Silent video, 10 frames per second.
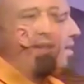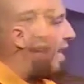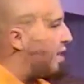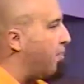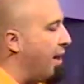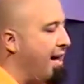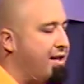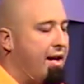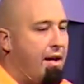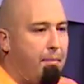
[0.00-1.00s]
takes
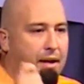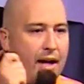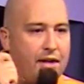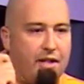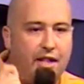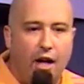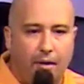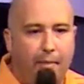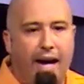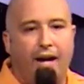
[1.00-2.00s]
place because a
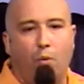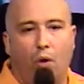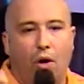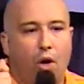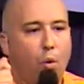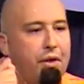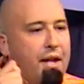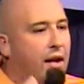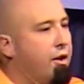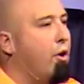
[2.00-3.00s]
young man will, will
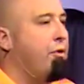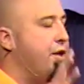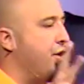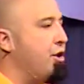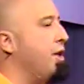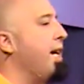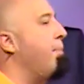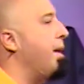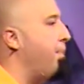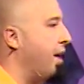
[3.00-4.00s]
tell a girl, just
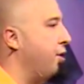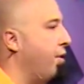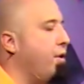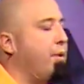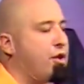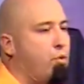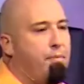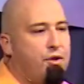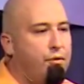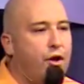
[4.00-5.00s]
give me a picture of you in a
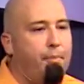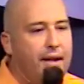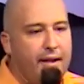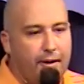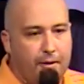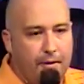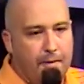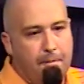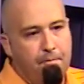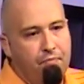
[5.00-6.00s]
swimsuit, no big deal.
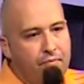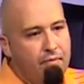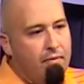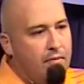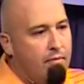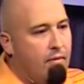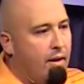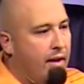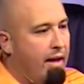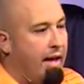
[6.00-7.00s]

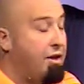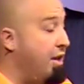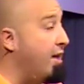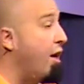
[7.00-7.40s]
And she